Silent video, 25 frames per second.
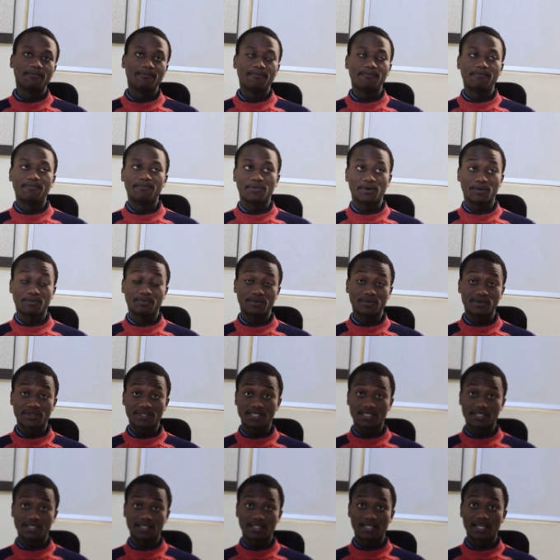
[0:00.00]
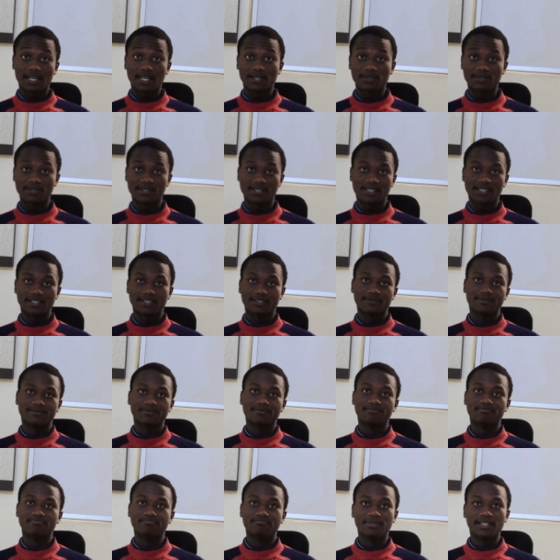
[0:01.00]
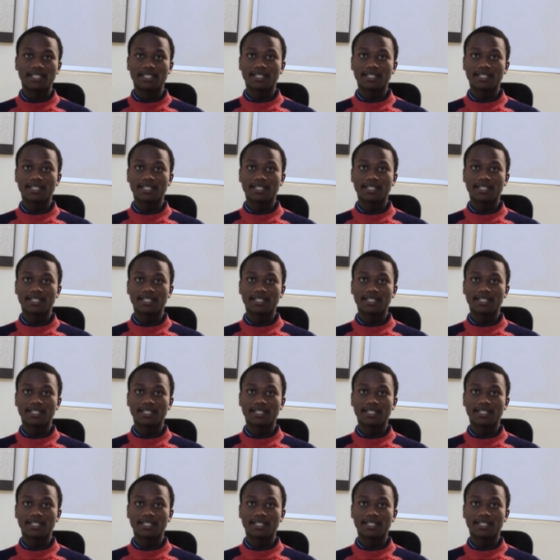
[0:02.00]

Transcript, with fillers: proposed housing bill,